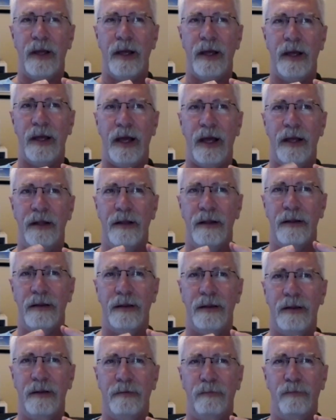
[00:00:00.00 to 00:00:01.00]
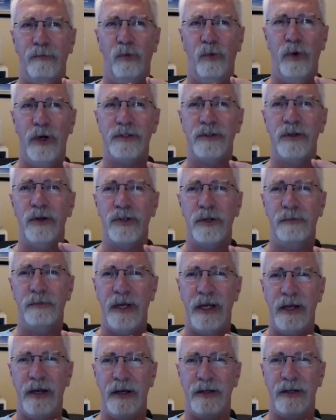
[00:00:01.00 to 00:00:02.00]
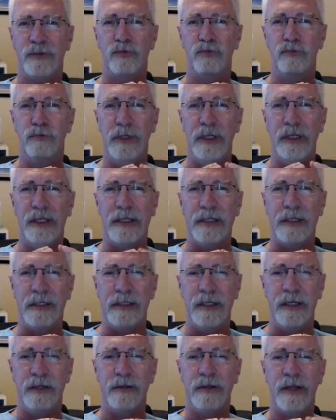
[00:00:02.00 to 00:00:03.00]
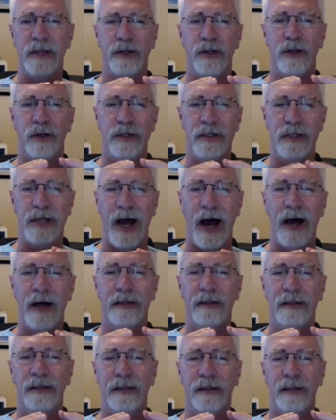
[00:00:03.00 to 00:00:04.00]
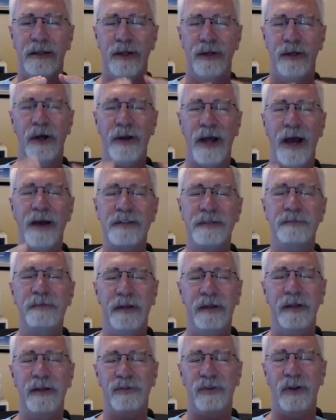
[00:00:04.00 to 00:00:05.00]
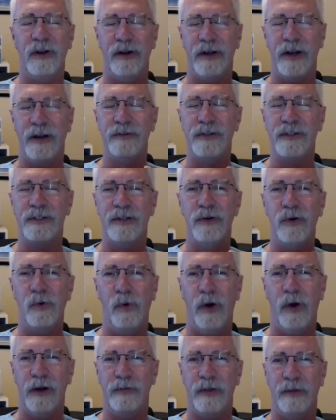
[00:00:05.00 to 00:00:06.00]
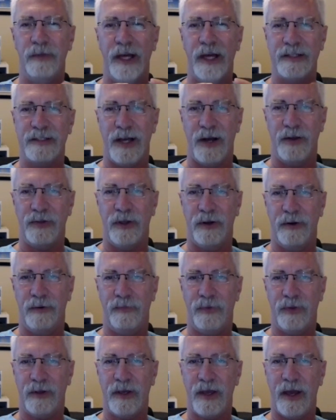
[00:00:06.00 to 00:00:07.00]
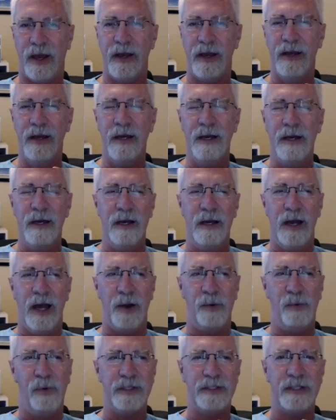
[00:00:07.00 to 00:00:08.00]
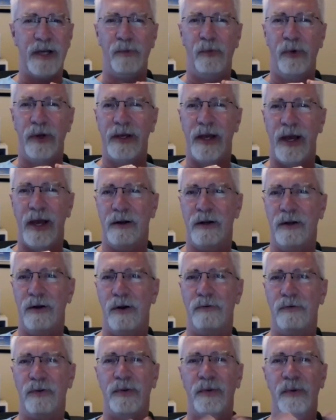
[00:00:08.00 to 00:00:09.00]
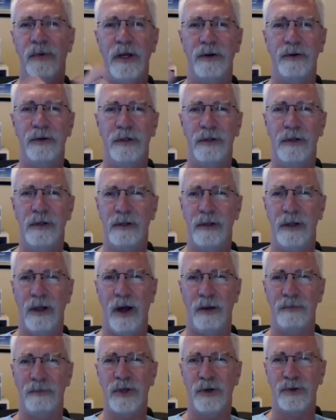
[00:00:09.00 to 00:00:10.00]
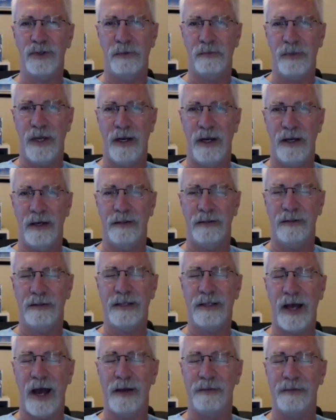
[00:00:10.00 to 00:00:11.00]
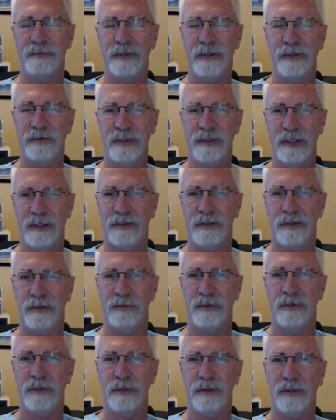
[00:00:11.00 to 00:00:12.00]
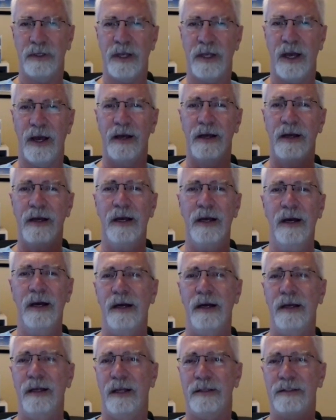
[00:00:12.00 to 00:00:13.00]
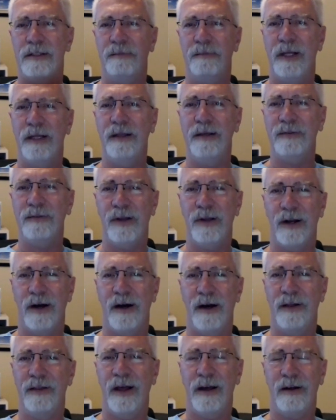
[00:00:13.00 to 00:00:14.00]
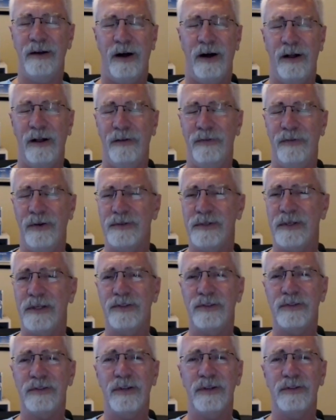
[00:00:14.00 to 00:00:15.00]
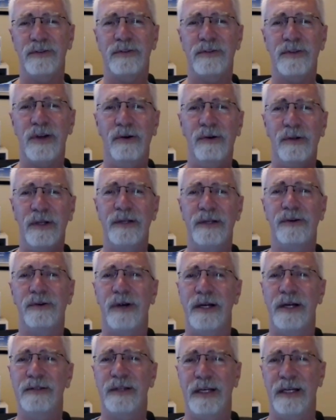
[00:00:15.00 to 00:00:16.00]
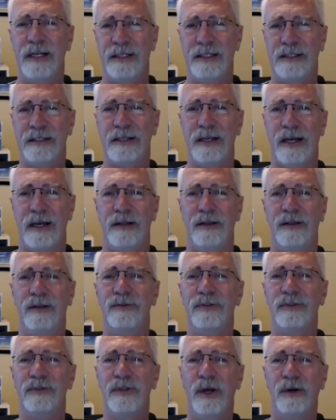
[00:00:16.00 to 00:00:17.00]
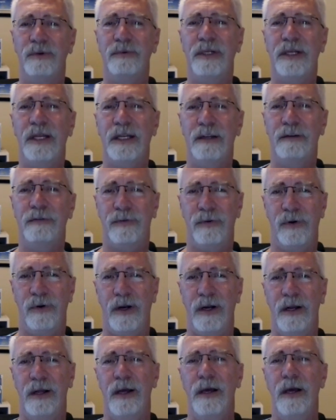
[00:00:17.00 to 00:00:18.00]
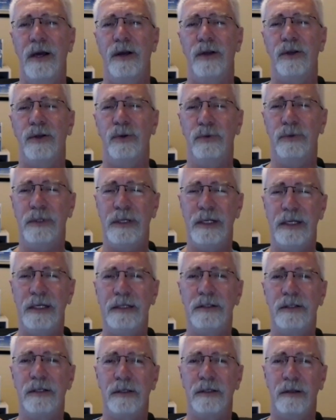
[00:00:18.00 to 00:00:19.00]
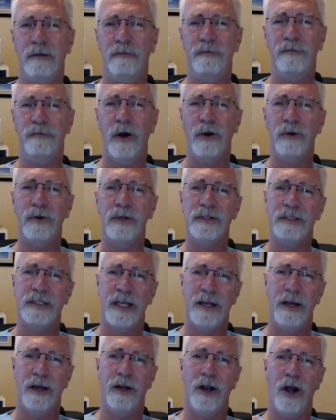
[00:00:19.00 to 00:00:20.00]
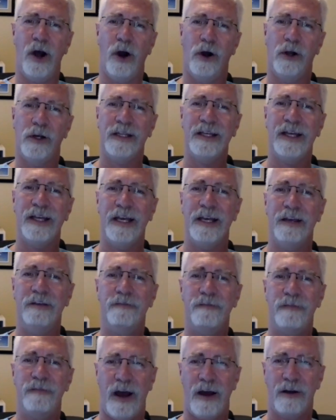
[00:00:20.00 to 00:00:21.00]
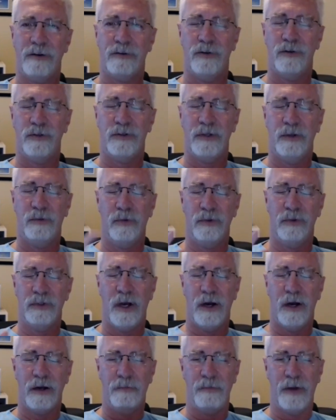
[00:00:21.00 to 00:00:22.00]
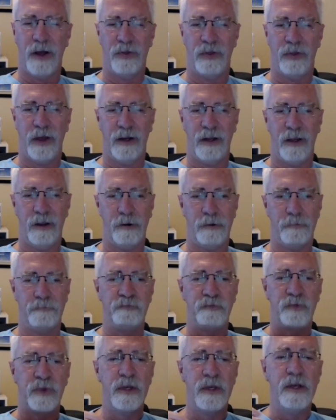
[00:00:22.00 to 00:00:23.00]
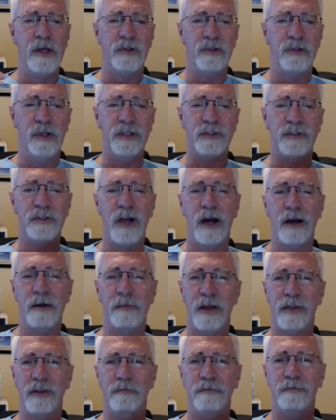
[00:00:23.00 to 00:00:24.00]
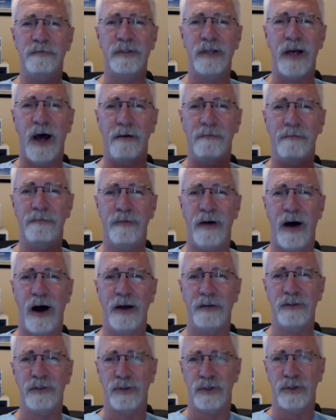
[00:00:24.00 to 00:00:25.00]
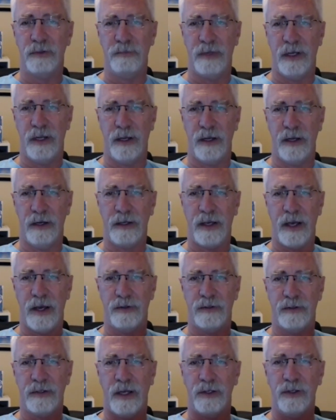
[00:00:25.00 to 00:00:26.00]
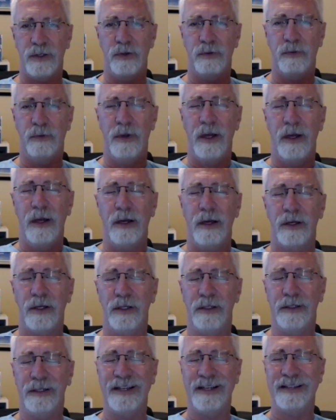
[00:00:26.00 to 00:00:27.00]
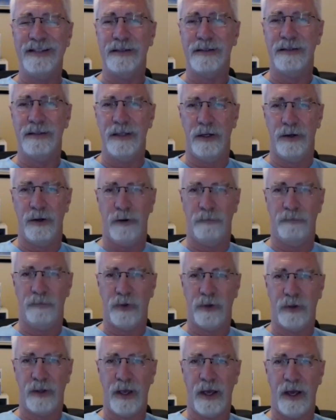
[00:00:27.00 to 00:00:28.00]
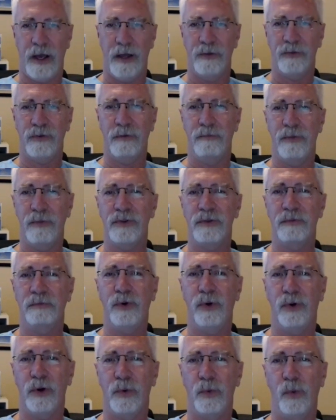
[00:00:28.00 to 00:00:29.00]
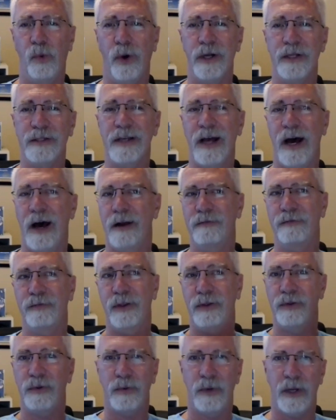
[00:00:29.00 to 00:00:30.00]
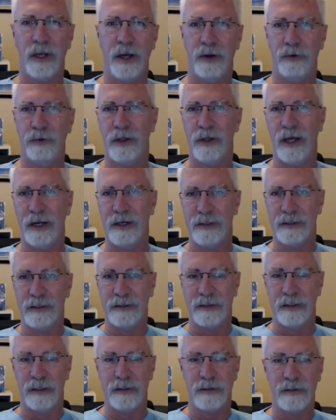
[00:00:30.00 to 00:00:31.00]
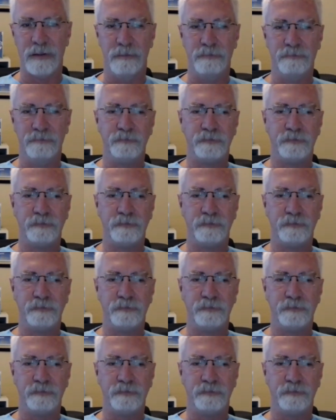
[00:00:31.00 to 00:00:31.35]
And with social media, it's really clear that you don't have to be listed on every single one of them that's out there, okay? At one time, we counted over 300 social media types of systems, okay? And to be listed on all of those is just totally crazy and insane. There's no need for it. You need to focus in on key factors, and we'll talk about that here. So let's talk about the top 5 social media accounts that you can consider, okay, as the most important ones out of the 300 that exist.